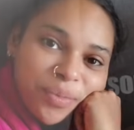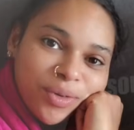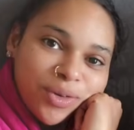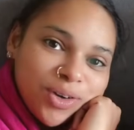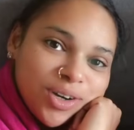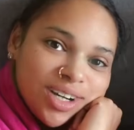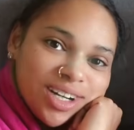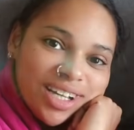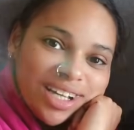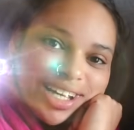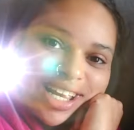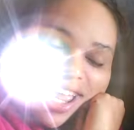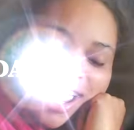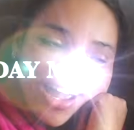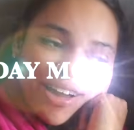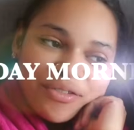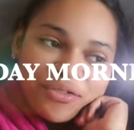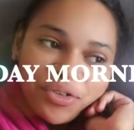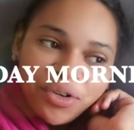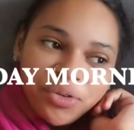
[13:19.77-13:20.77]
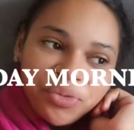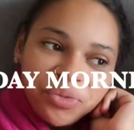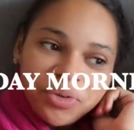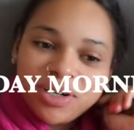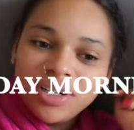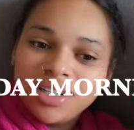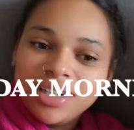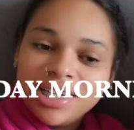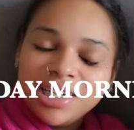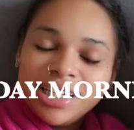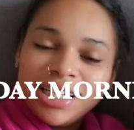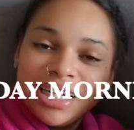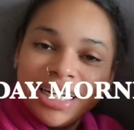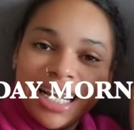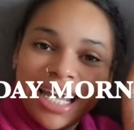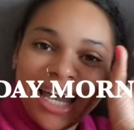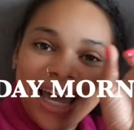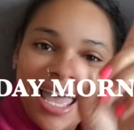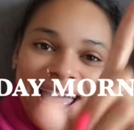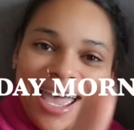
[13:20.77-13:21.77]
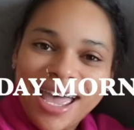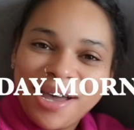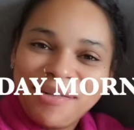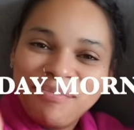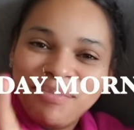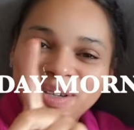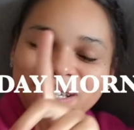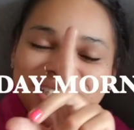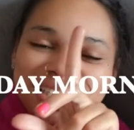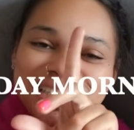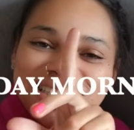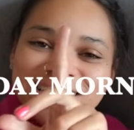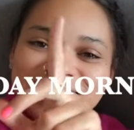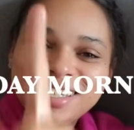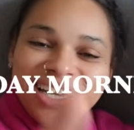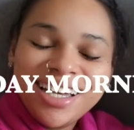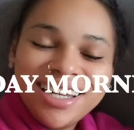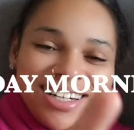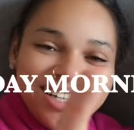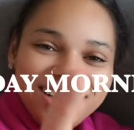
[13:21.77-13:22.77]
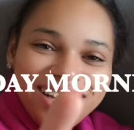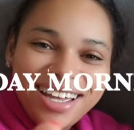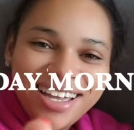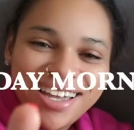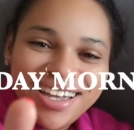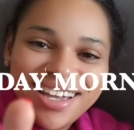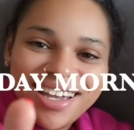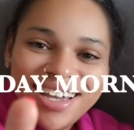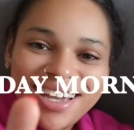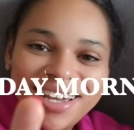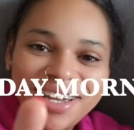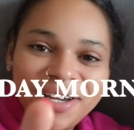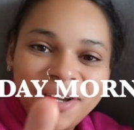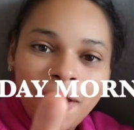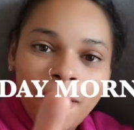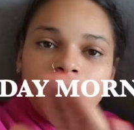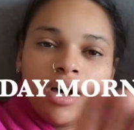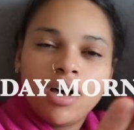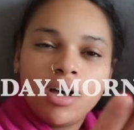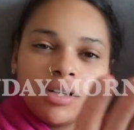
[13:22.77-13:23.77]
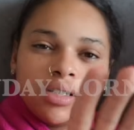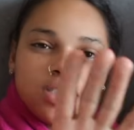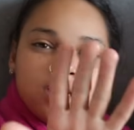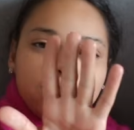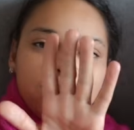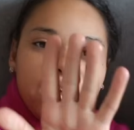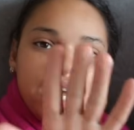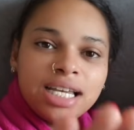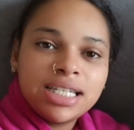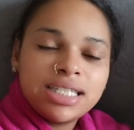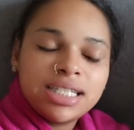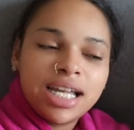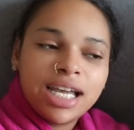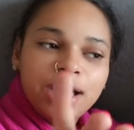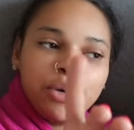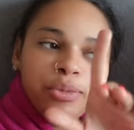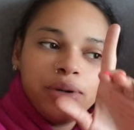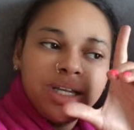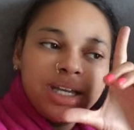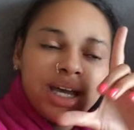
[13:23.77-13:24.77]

morning, everyone. Happy Sunday, y'all. So last night we